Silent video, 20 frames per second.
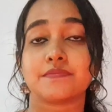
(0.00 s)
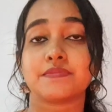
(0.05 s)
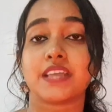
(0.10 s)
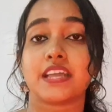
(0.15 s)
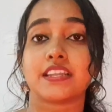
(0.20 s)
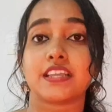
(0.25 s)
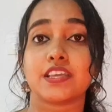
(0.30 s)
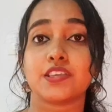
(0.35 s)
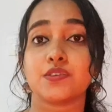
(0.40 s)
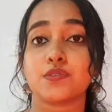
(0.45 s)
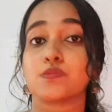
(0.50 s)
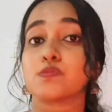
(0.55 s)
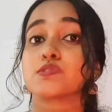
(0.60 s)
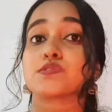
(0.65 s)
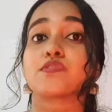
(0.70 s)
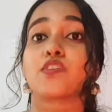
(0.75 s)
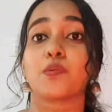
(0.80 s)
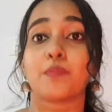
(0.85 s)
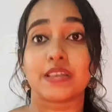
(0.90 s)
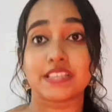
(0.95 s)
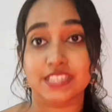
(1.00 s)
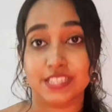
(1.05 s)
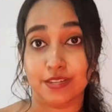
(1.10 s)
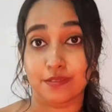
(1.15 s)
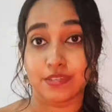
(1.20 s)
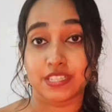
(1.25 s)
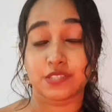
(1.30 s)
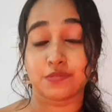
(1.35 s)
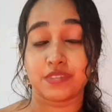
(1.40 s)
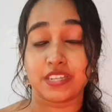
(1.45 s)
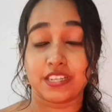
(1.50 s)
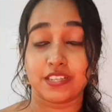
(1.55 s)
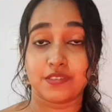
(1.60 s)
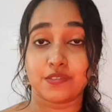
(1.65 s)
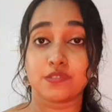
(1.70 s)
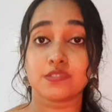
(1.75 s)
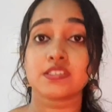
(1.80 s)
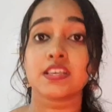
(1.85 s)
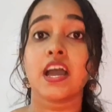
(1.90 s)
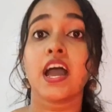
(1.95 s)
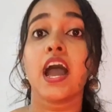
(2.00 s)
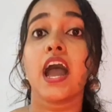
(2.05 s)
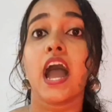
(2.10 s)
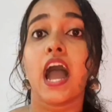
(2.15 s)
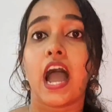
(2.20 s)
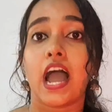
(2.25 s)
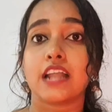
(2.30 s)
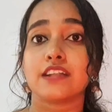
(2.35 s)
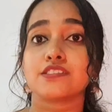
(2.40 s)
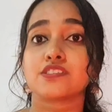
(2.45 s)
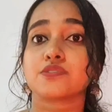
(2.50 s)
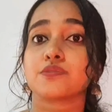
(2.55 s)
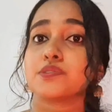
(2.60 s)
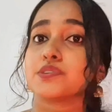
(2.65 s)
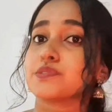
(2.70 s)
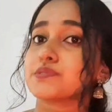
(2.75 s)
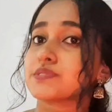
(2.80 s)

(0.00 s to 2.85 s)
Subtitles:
that I use for my silhouette videos. I'll show you